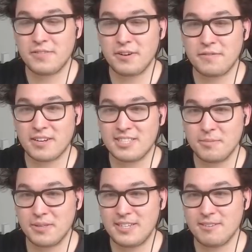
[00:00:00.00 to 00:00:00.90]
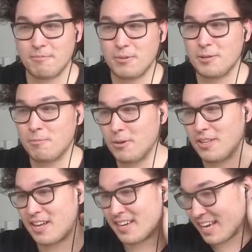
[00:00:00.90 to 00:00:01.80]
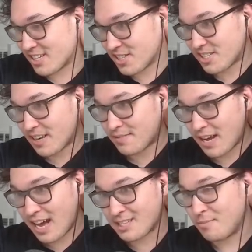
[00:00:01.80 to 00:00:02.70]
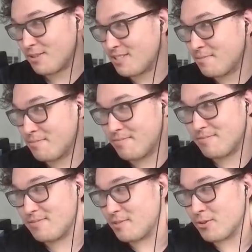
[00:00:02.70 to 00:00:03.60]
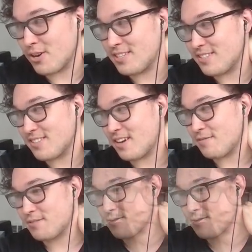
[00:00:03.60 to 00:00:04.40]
very flexible, and you will on occasion just have to ass pull some crazy stuff.